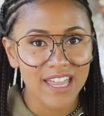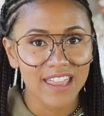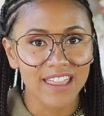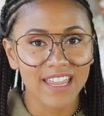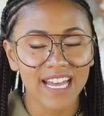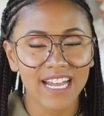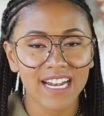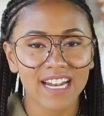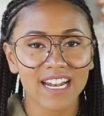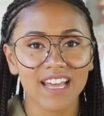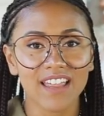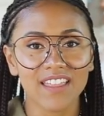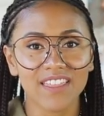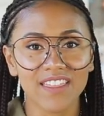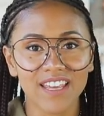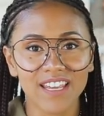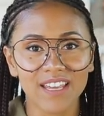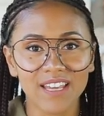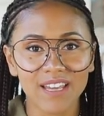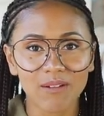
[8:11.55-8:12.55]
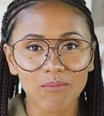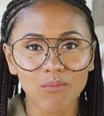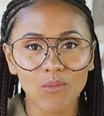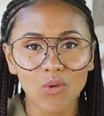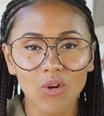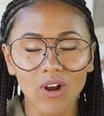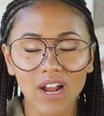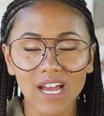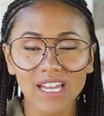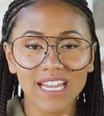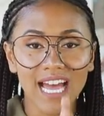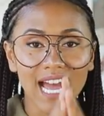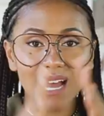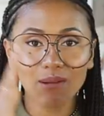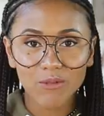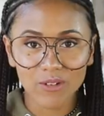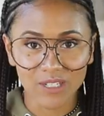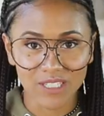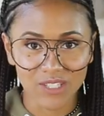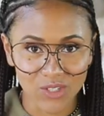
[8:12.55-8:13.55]
Then the more
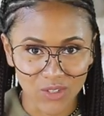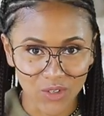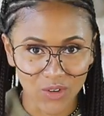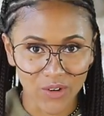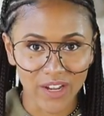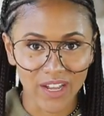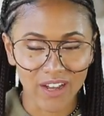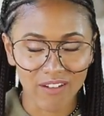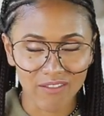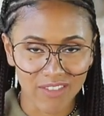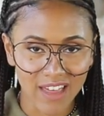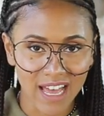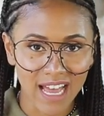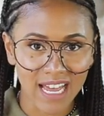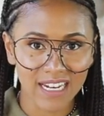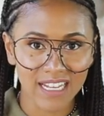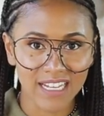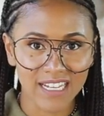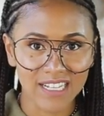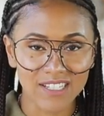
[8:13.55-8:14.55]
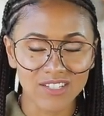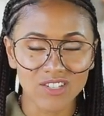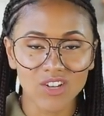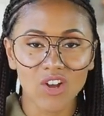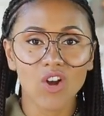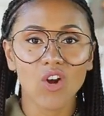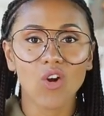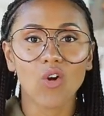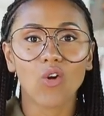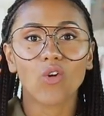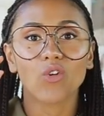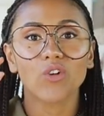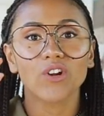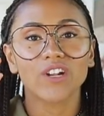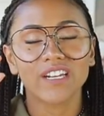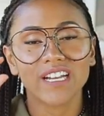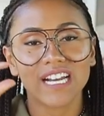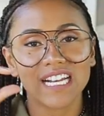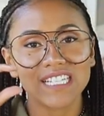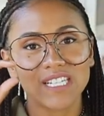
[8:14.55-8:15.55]
elaborate story of that is
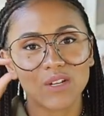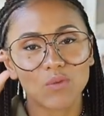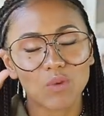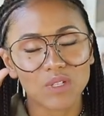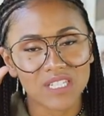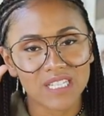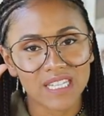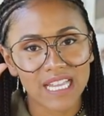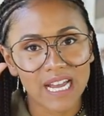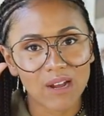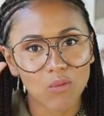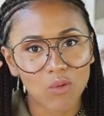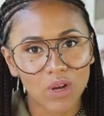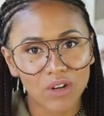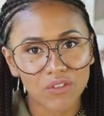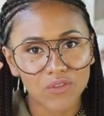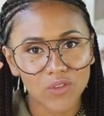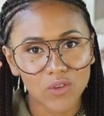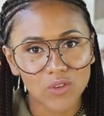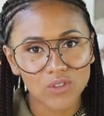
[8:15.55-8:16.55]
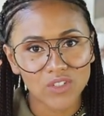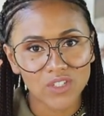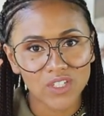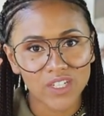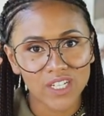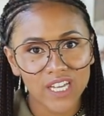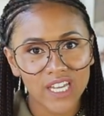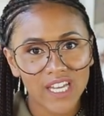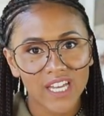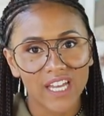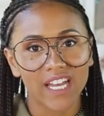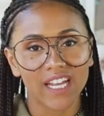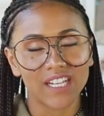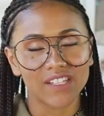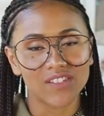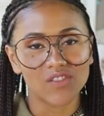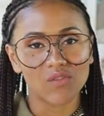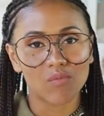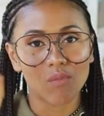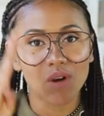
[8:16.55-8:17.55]
organizing what's in that one folder
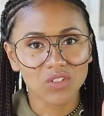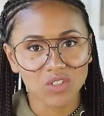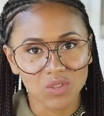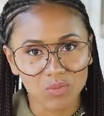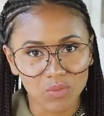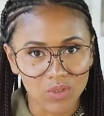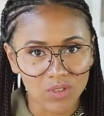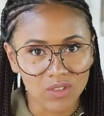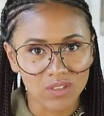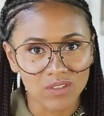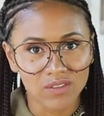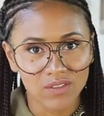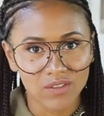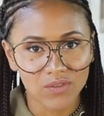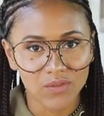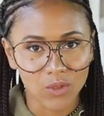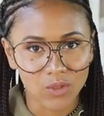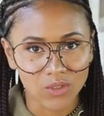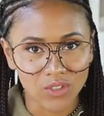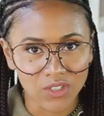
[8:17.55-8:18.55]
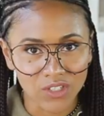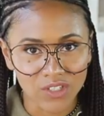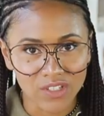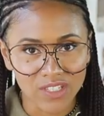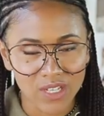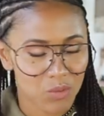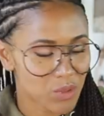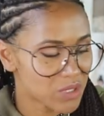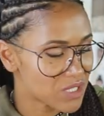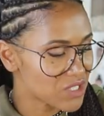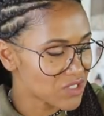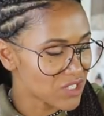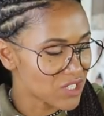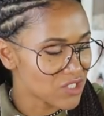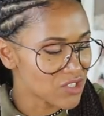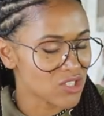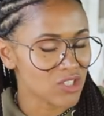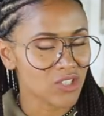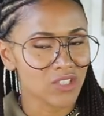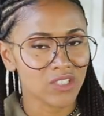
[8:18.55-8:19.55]
into multiple folders that we
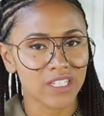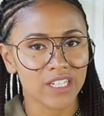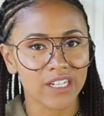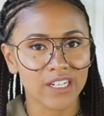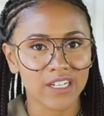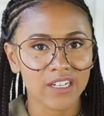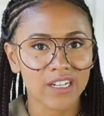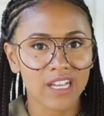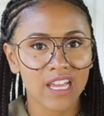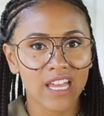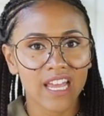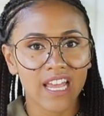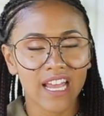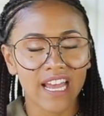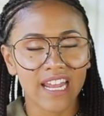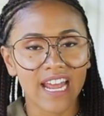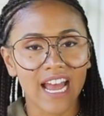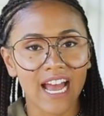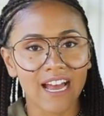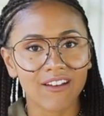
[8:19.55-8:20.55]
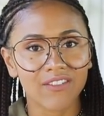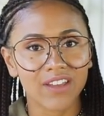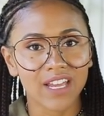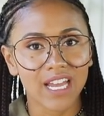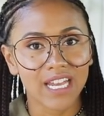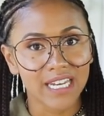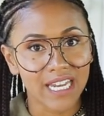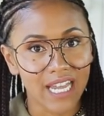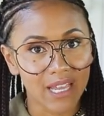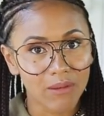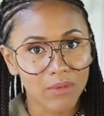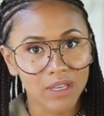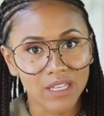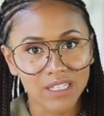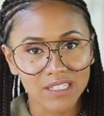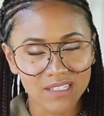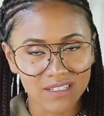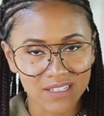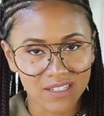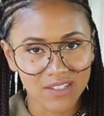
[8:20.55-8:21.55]
discussed earlier and having a
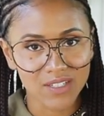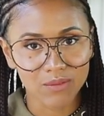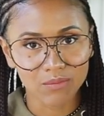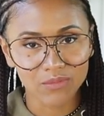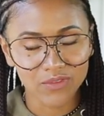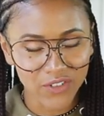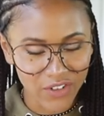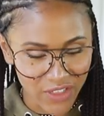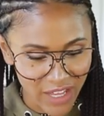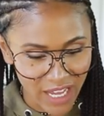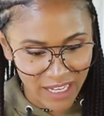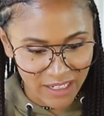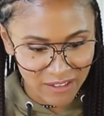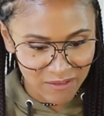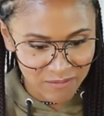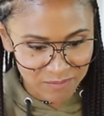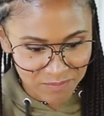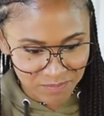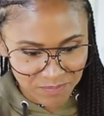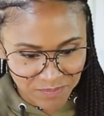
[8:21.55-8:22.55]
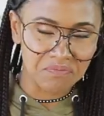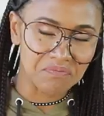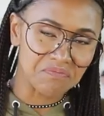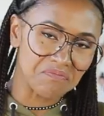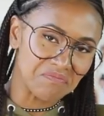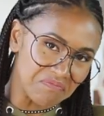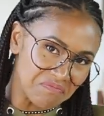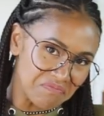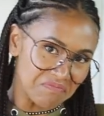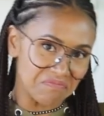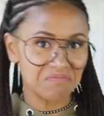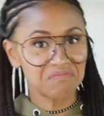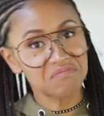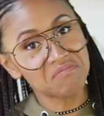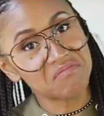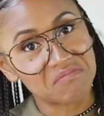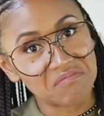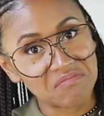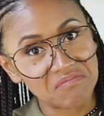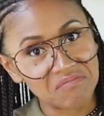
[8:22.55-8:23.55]
naming system for
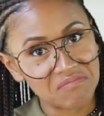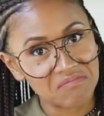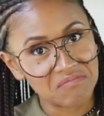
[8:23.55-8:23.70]
that.